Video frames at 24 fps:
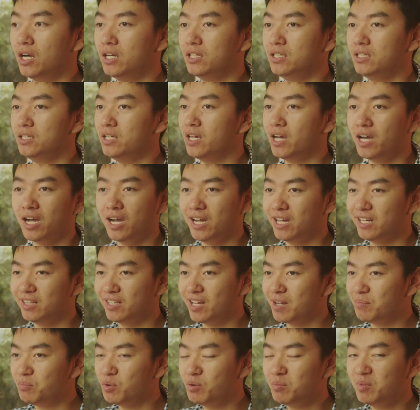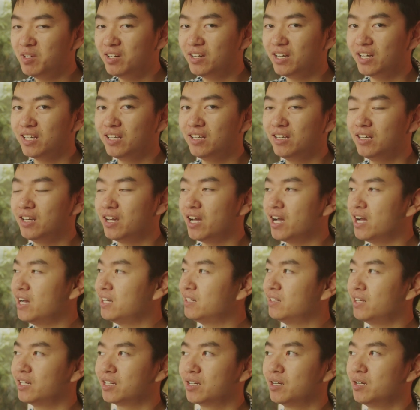Yeah, at that moment I
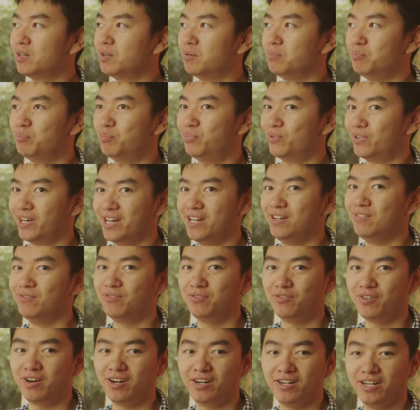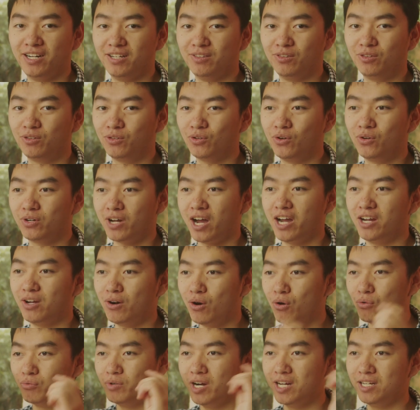had like a brain fart and thought I
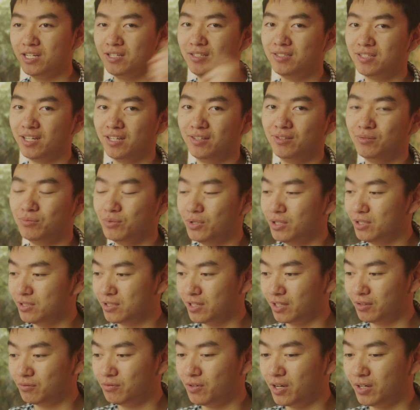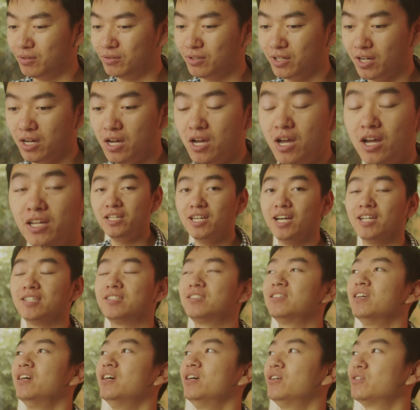already said the words like Final Cut.
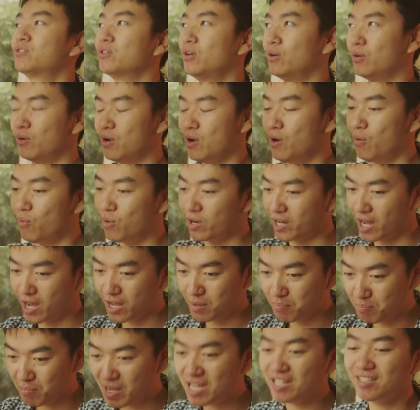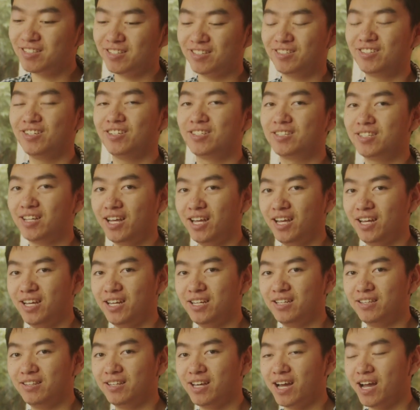Yes, so what I meant to say
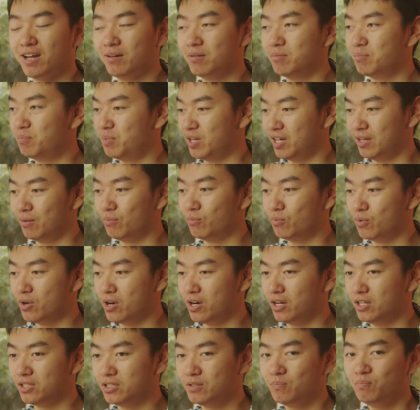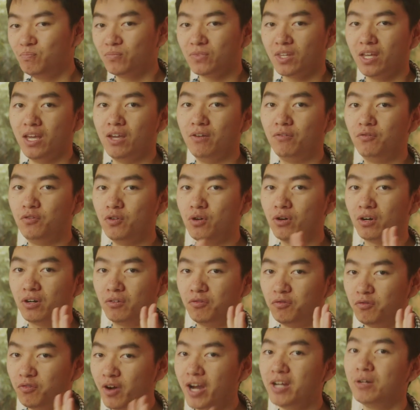in that bit was, if you're a
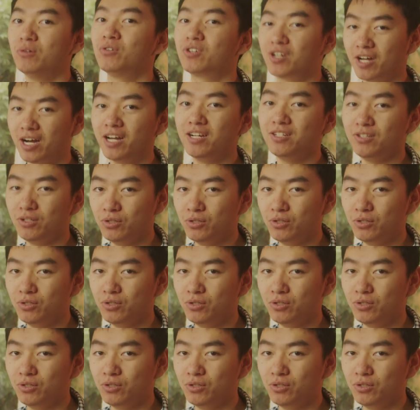Final Cut